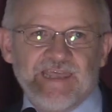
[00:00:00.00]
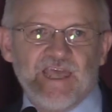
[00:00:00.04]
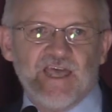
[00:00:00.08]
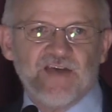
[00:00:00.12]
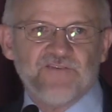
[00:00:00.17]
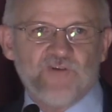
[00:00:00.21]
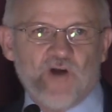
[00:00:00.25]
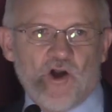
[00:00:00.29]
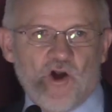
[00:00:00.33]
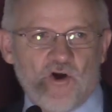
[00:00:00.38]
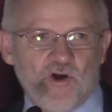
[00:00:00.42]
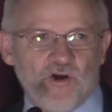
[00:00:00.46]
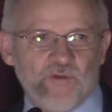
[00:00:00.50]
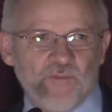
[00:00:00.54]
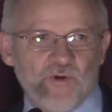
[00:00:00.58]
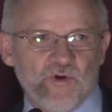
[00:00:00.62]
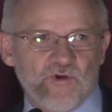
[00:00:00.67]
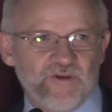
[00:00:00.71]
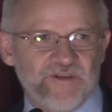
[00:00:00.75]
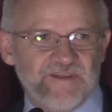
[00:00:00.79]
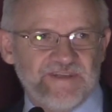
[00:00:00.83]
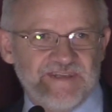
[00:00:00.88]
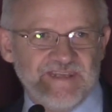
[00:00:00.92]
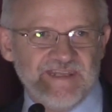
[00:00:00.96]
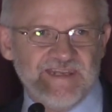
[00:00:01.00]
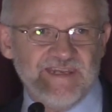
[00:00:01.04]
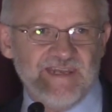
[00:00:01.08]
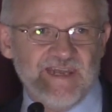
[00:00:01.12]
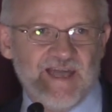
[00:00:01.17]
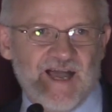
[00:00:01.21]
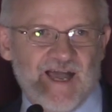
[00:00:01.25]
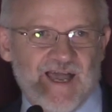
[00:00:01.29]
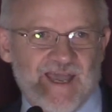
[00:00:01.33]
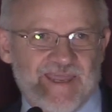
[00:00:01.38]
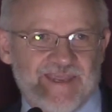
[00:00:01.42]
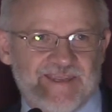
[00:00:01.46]
have armored
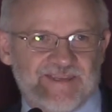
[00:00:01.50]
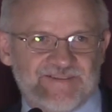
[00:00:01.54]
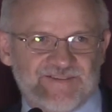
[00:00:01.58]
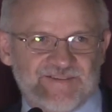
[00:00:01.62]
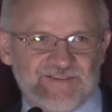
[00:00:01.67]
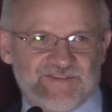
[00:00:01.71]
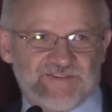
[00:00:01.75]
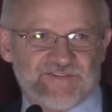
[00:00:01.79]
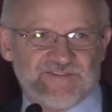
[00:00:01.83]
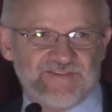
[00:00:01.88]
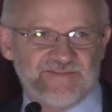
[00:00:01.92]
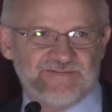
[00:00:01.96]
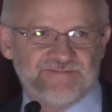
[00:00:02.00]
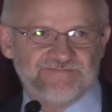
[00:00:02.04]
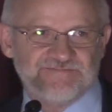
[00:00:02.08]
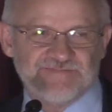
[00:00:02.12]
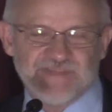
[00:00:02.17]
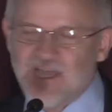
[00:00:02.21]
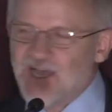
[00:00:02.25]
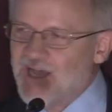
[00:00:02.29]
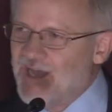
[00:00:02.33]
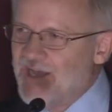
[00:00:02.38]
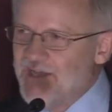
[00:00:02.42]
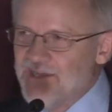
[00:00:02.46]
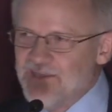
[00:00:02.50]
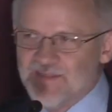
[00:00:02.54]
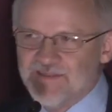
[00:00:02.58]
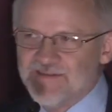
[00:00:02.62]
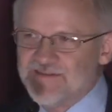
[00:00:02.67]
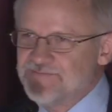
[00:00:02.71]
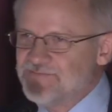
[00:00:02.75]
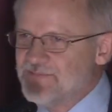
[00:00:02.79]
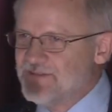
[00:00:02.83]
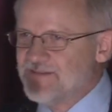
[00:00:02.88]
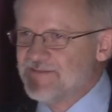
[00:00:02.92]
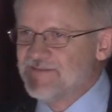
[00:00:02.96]
D9s. Now, I,
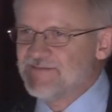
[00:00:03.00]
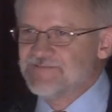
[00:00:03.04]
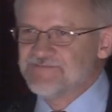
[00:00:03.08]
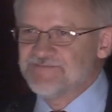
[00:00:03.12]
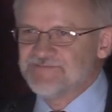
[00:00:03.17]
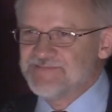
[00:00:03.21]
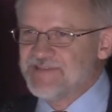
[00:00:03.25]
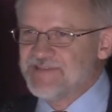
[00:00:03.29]
you know,